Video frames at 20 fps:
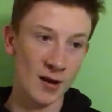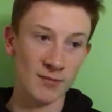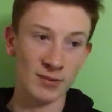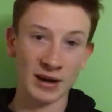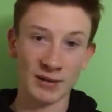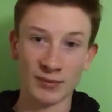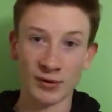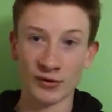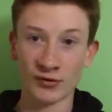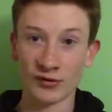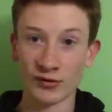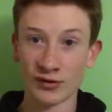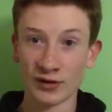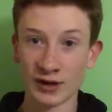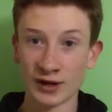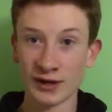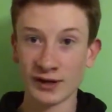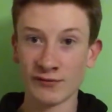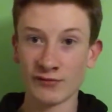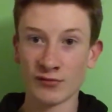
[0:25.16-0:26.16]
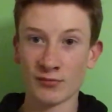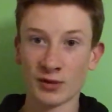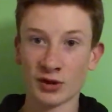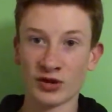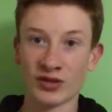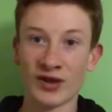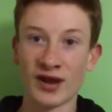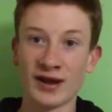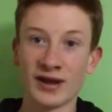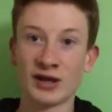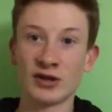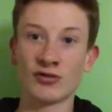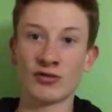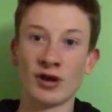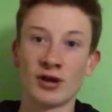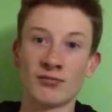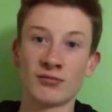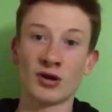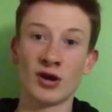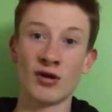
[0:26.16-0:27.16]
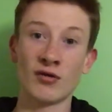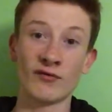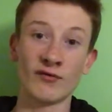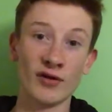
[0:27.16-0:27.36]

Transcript: Blackburn took the lead from a Danny Graham goal.